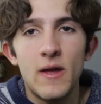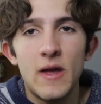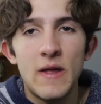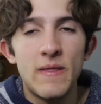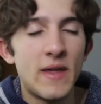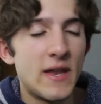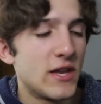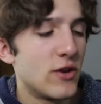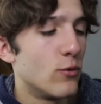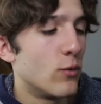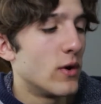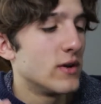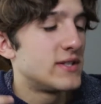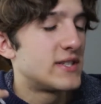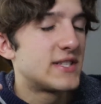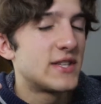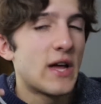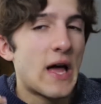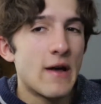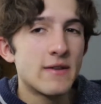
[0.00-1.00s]
and then you would
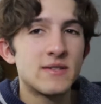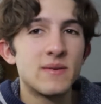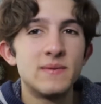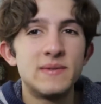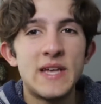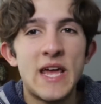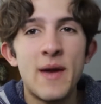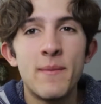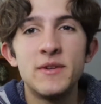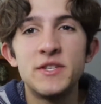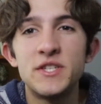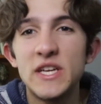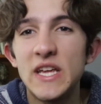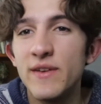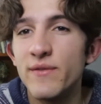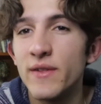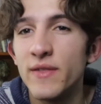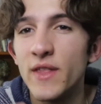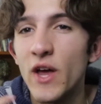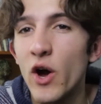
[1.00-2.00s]
still have some damage
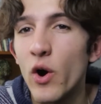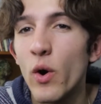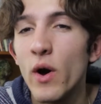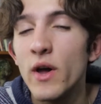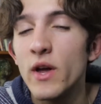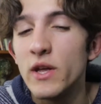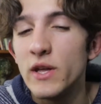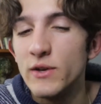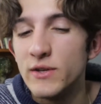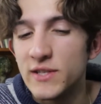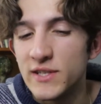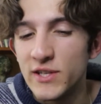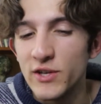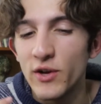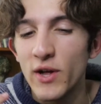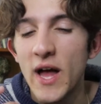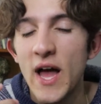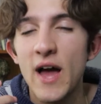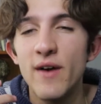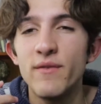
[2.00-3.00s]
even though you
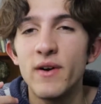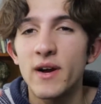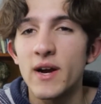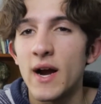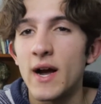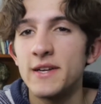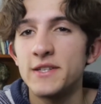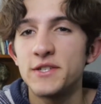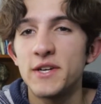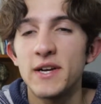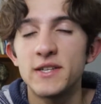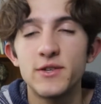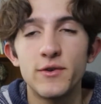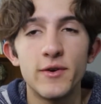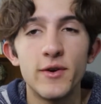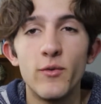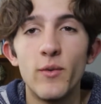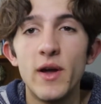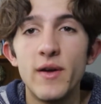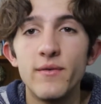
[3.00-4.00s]
still have a contract or
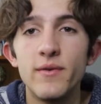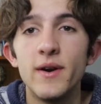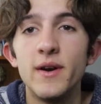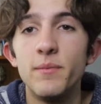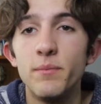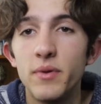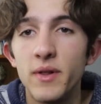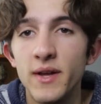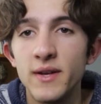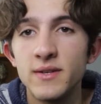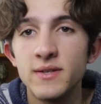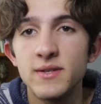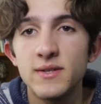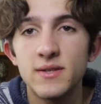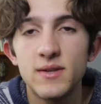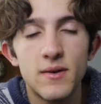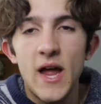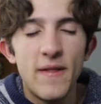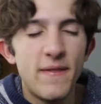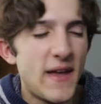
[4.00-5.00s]
a waiver in
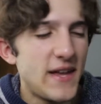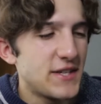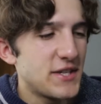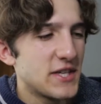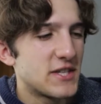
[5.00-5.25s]
place. And that's